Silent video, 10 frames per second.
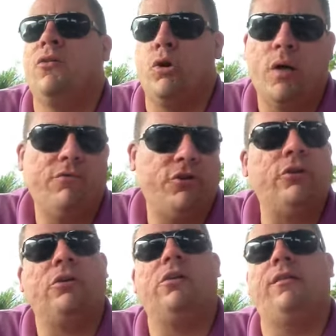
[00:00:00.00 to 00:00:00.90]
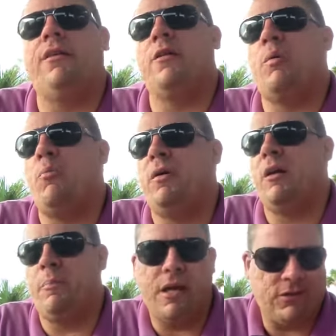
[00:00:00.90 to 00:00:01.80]
Whoever, let them open
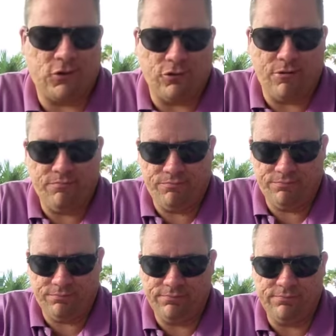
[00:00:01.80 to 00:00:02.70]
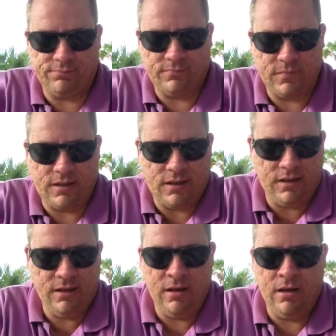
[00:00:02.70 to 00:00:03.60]
up escrow. Okay?